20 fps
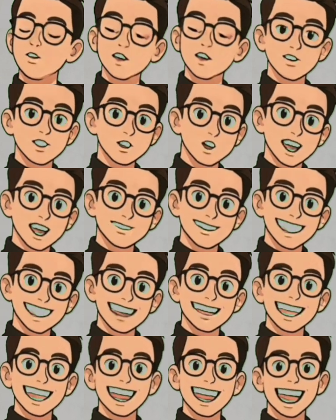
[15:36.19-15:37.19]
We are so
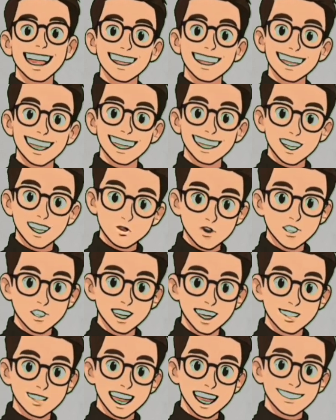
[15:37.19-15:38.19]
used to this
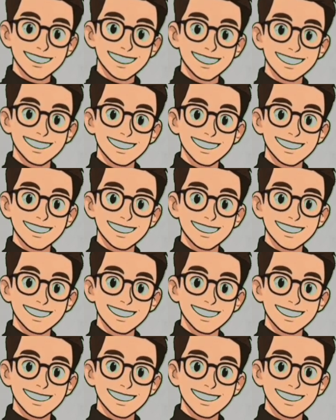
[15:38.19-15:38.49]
phenomenon